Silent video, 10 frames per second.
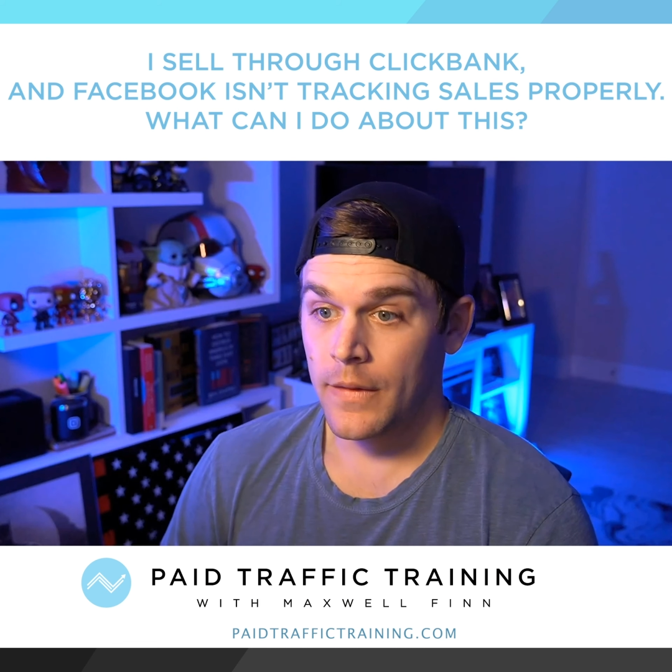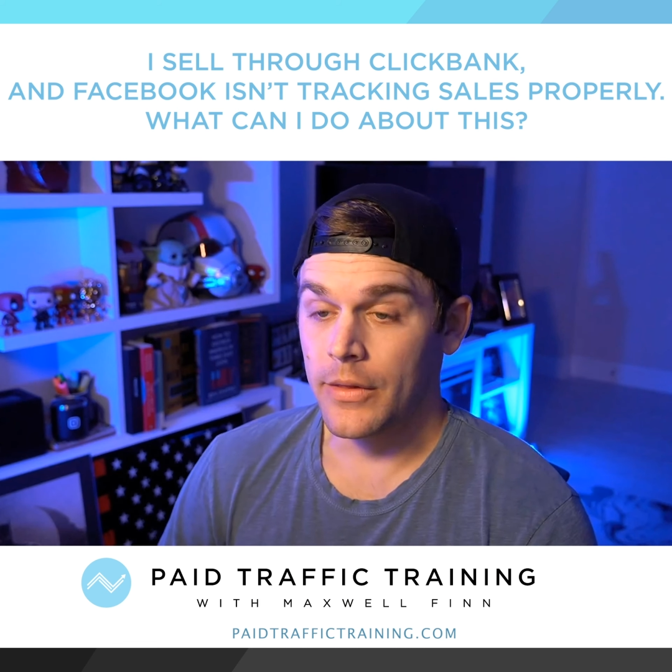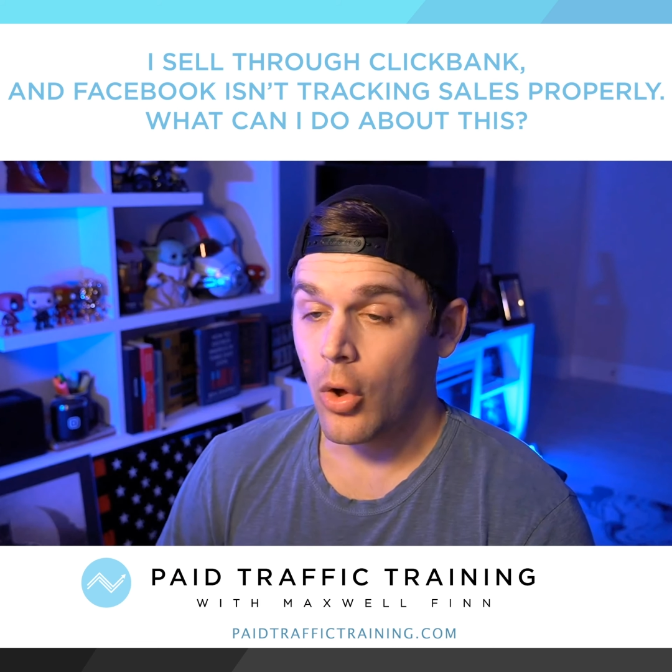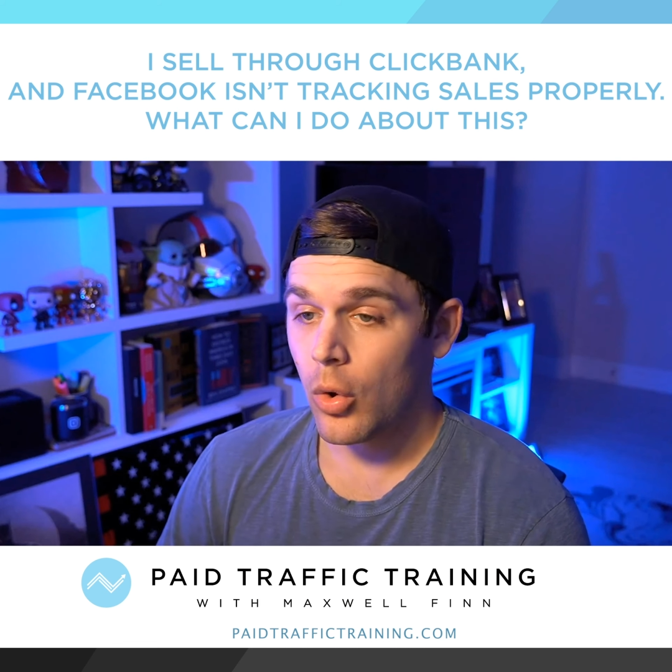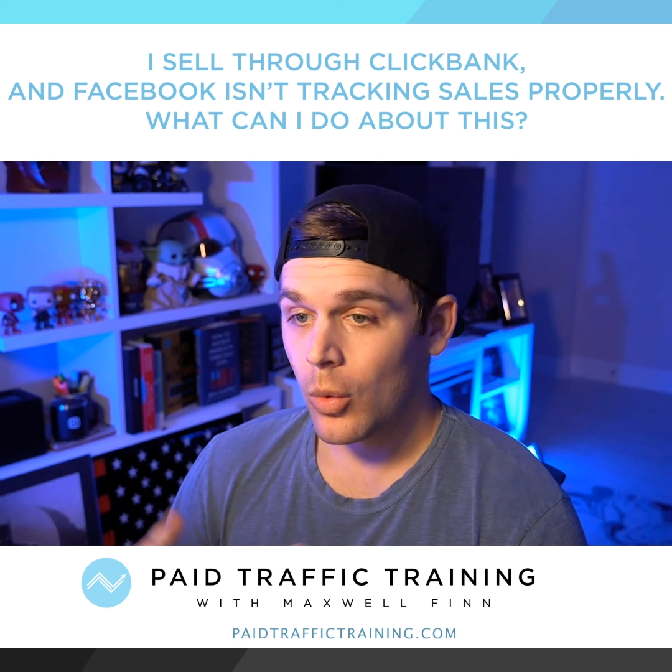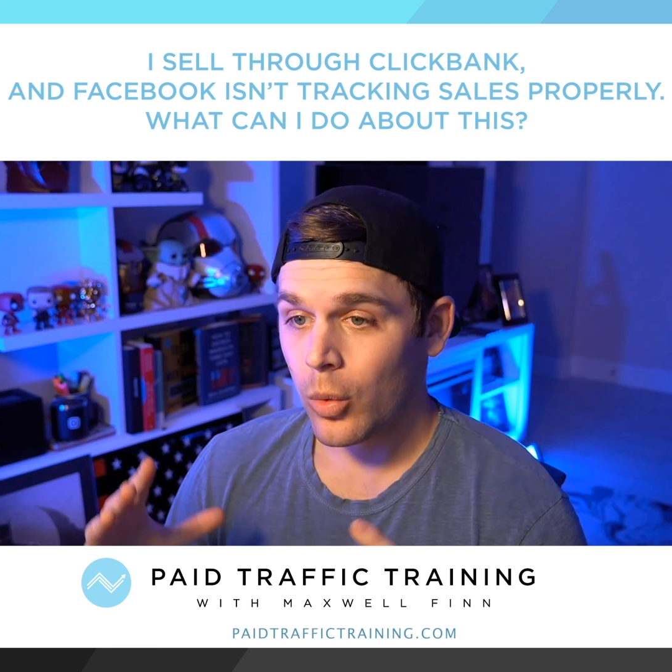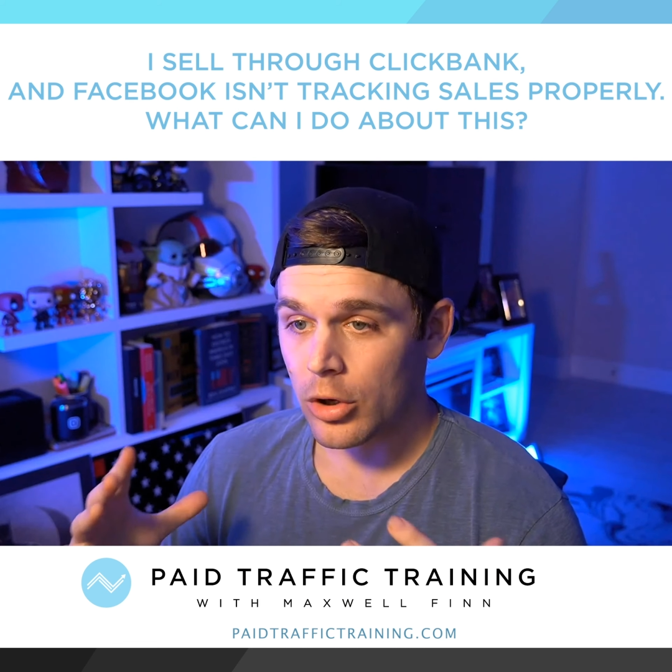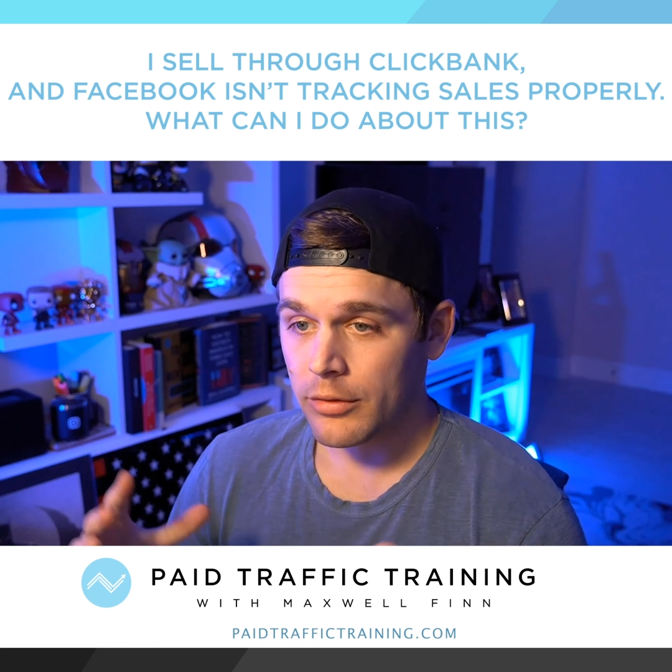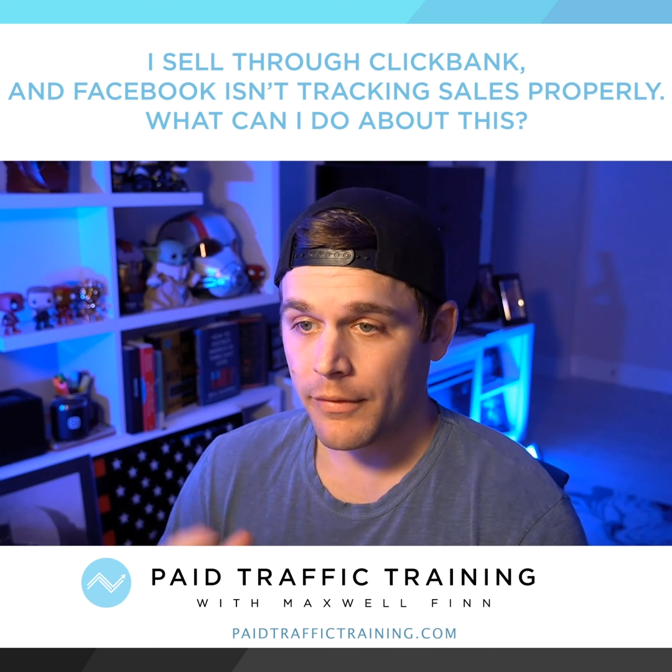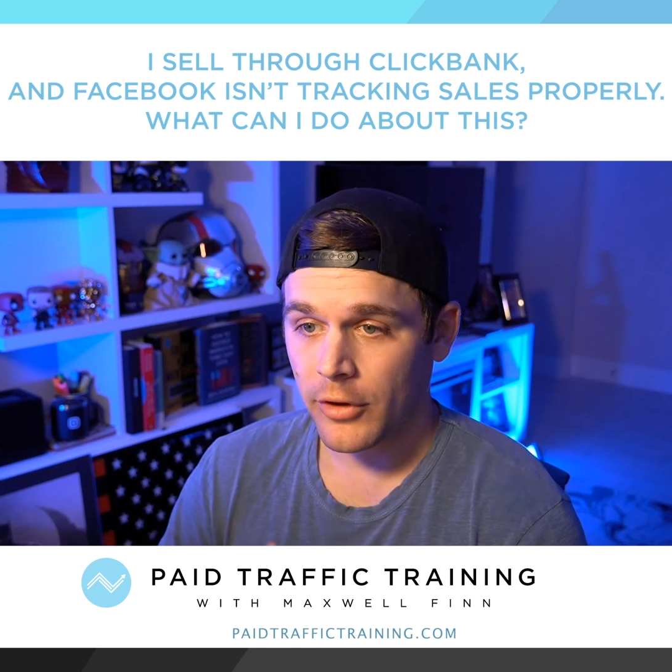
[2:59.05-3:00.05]
the whole
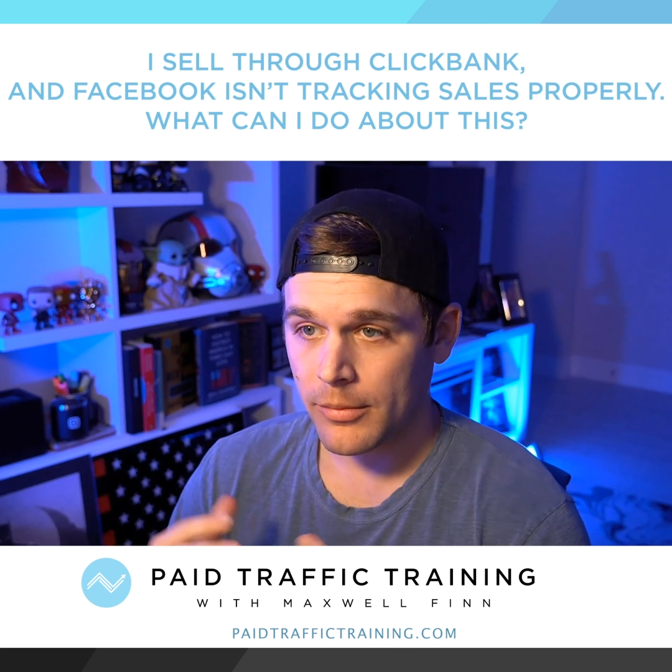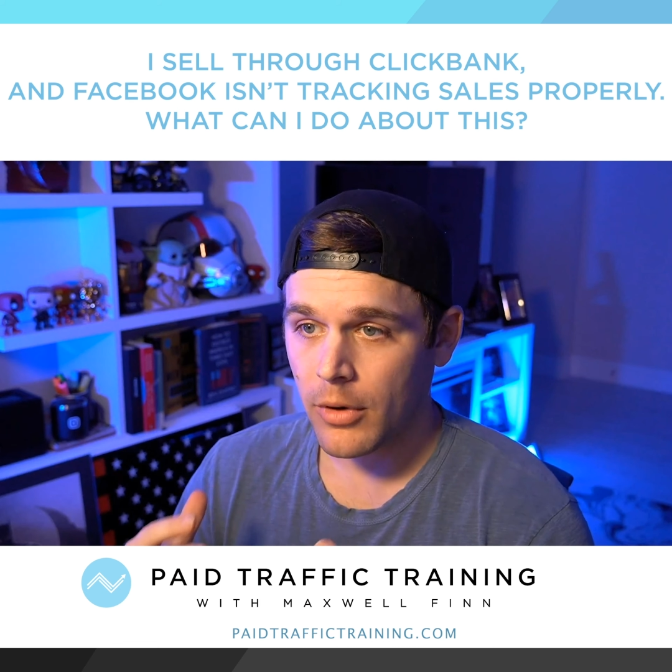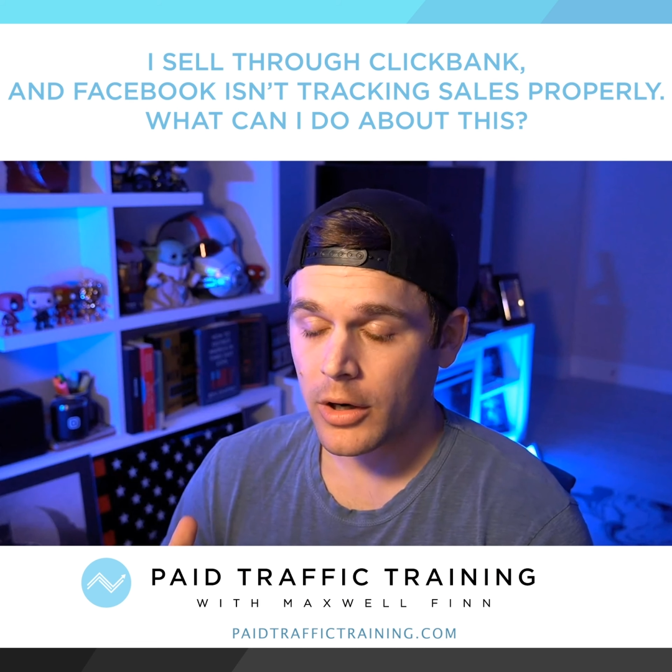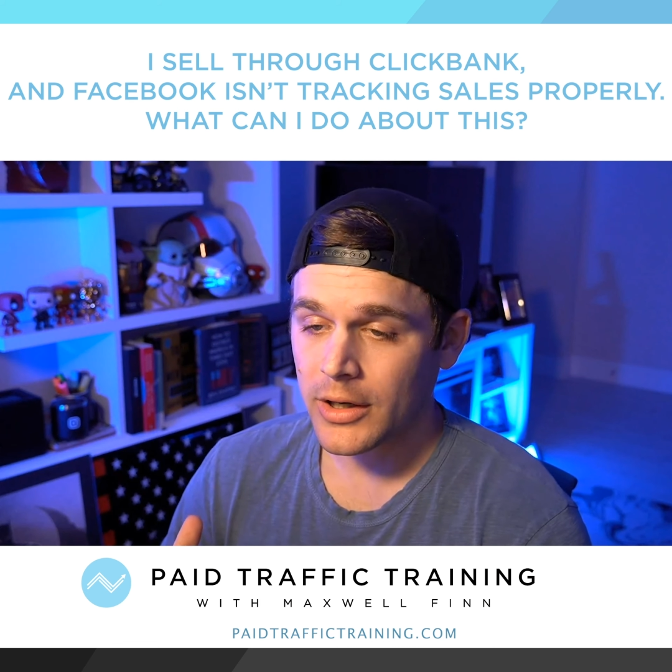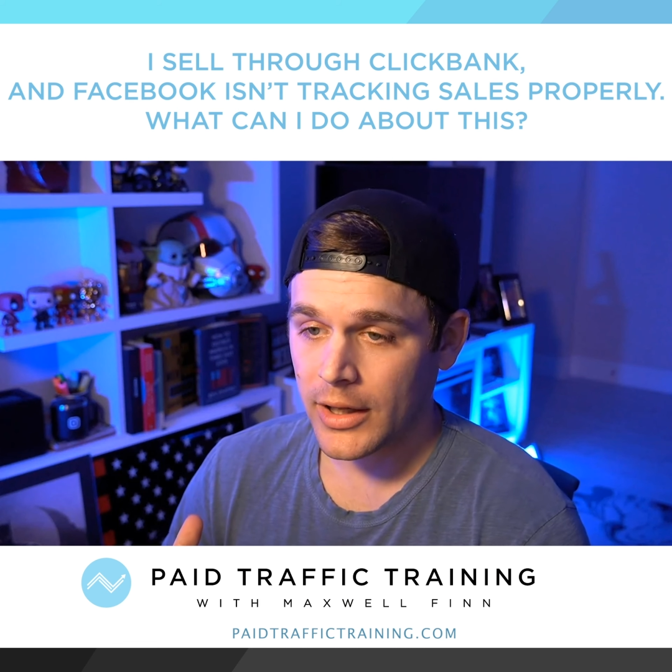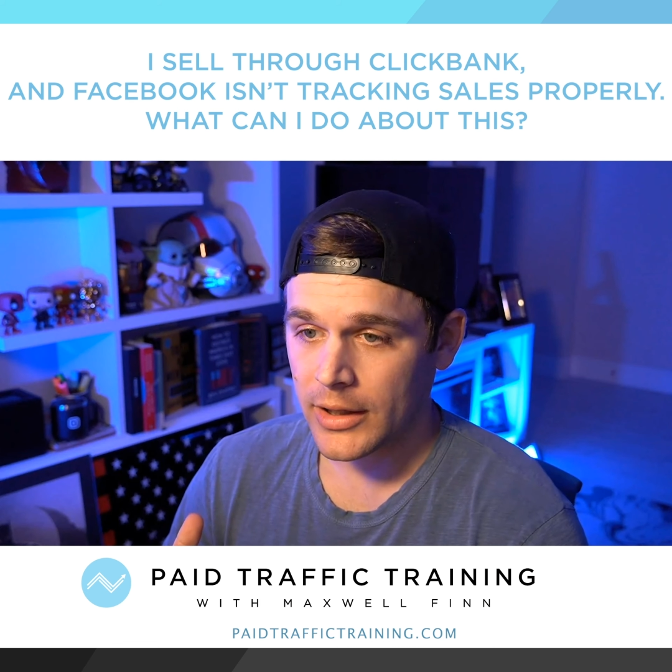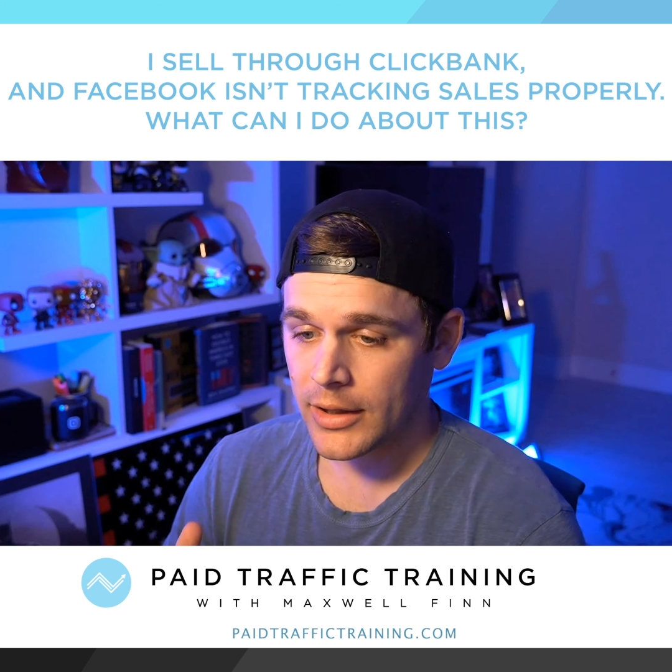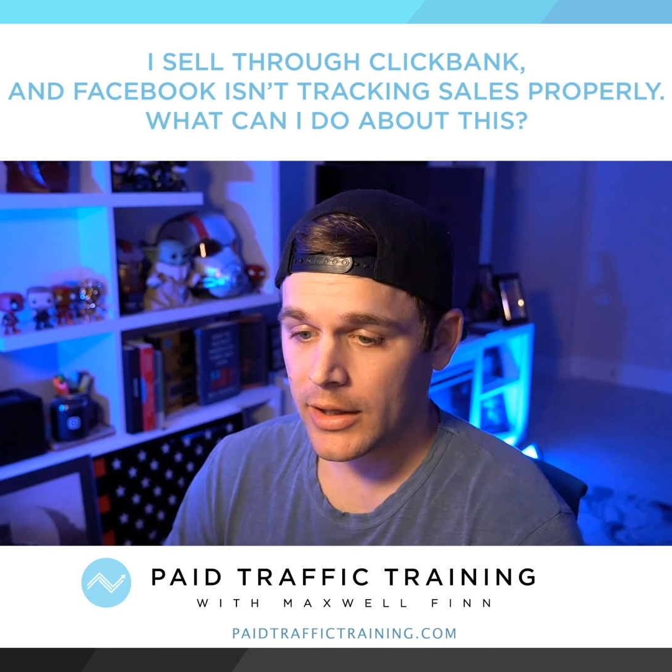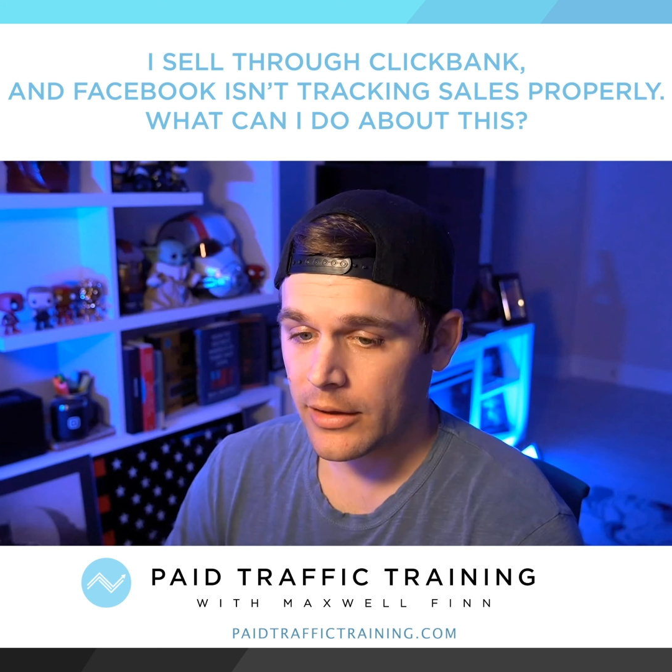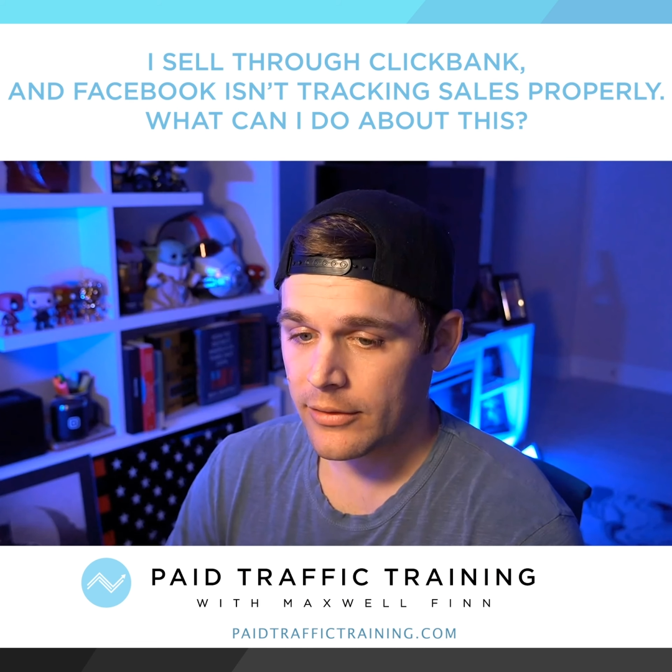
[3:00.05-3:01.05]
world of affiliate marketing
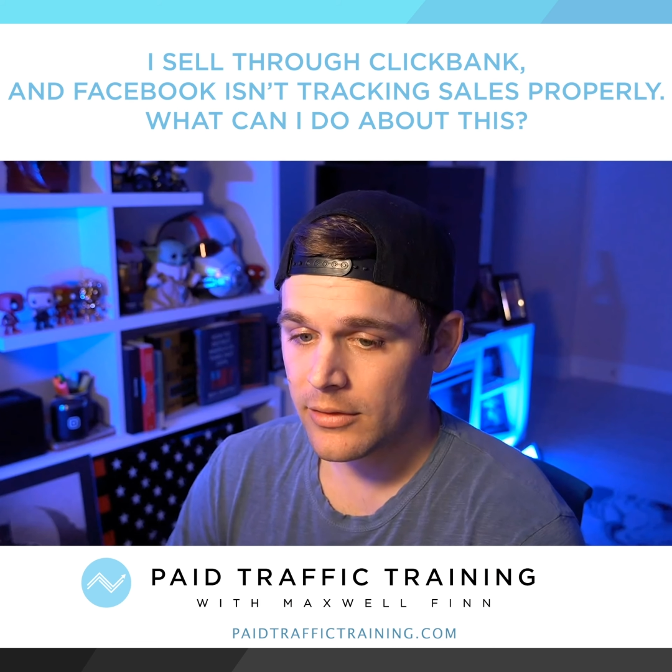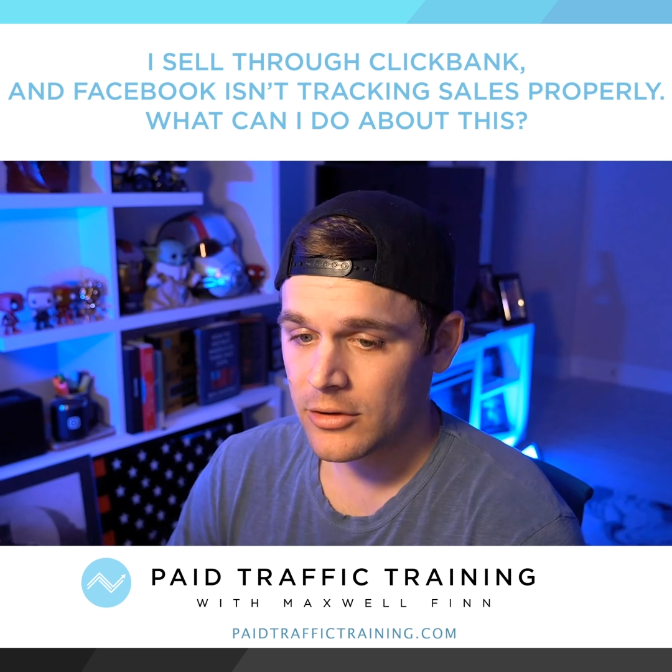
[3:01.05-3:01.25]
is